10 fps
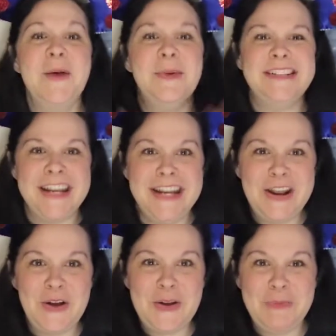But to any and
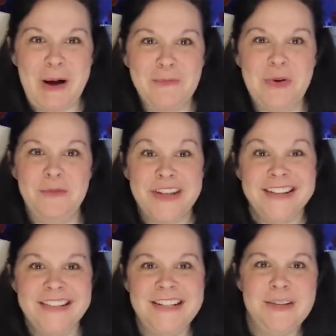all you moms who have
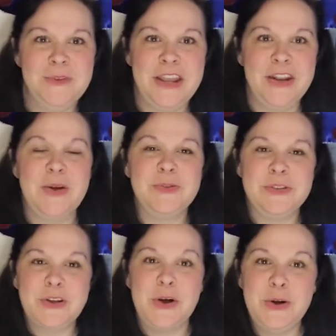done Disney with kiddos,
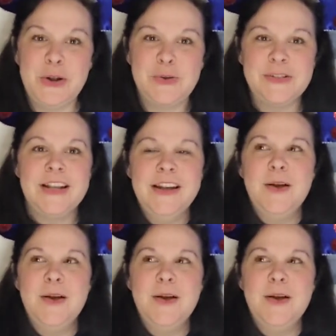kudos.